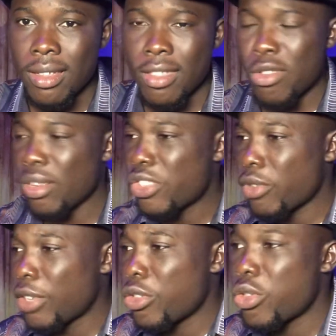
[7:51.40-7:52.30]
she's always
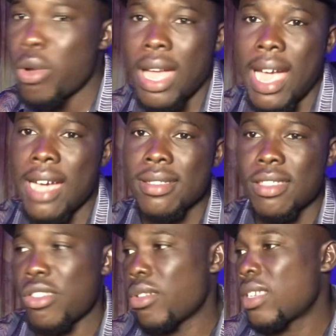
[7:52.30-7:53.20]
trying to show her
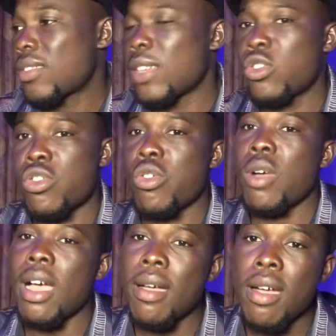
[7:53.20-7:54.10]
ass, she's always trying to show
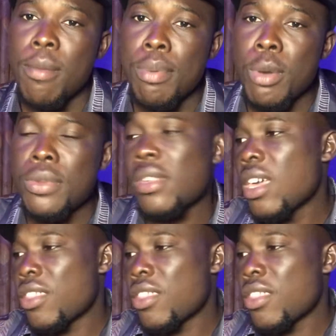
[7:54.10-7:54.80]
her boobs,